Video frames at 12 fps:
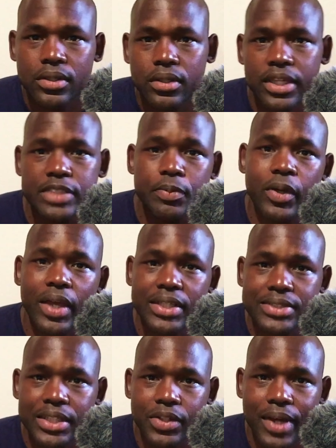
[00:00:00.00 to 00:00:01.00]

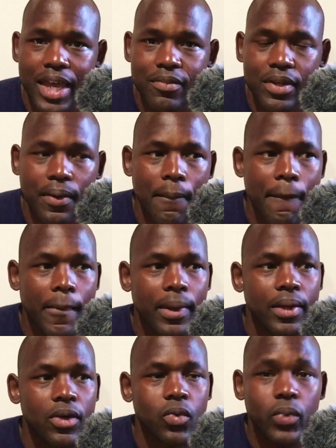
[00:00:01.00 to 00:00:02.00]
experience that they're having,
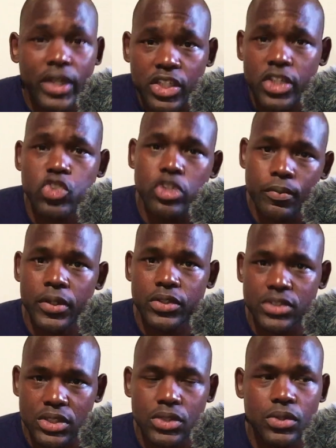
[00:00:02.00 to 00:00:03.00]
which
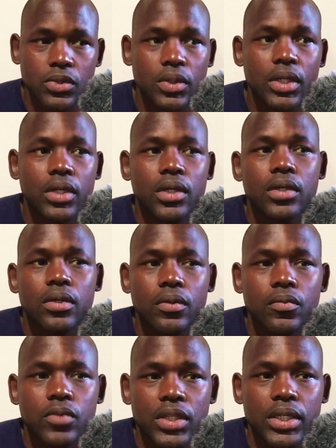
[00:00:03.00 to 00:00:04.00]
contributes to
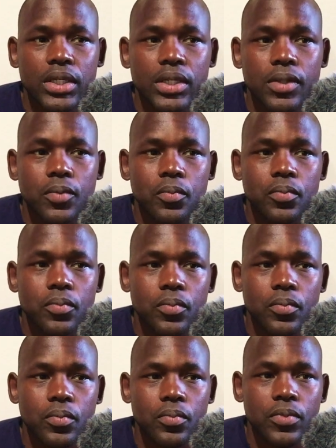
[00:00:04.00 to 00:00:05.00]
the
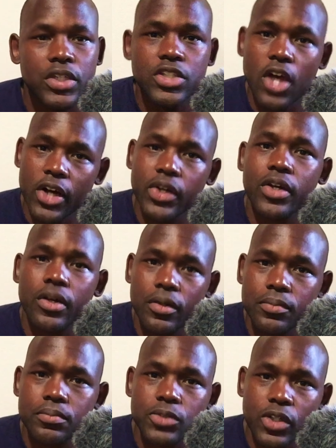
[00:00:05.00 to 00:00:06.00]

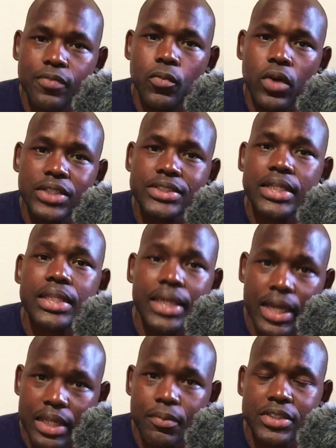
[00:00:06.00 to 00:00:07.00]
darker, sort of more
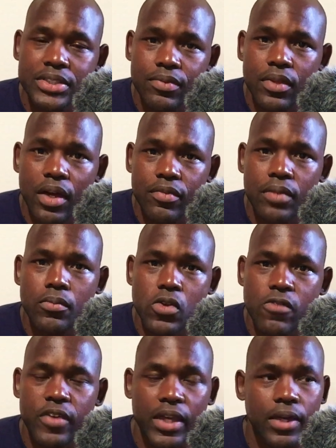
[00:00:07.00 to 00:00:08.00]
unsettling elements of the
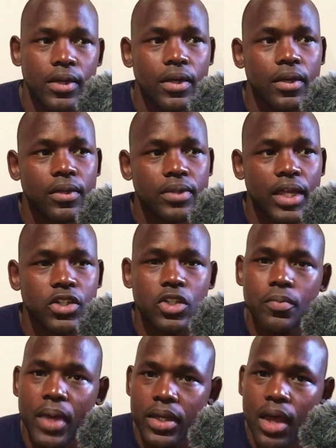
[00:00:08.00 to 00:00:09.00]
movie that
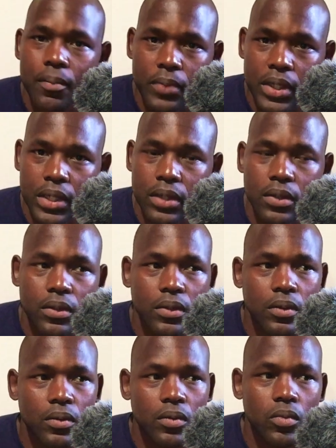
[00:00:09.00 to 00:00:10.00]
you may not be
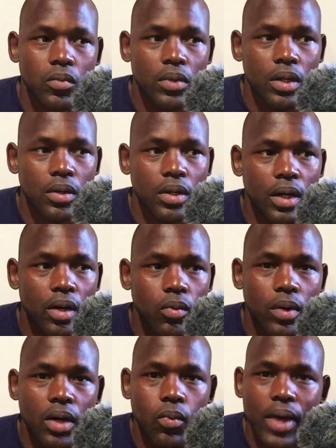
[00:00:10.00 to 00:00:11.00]

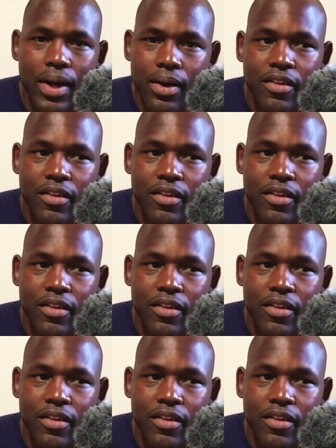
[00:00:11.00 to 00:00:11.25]
aware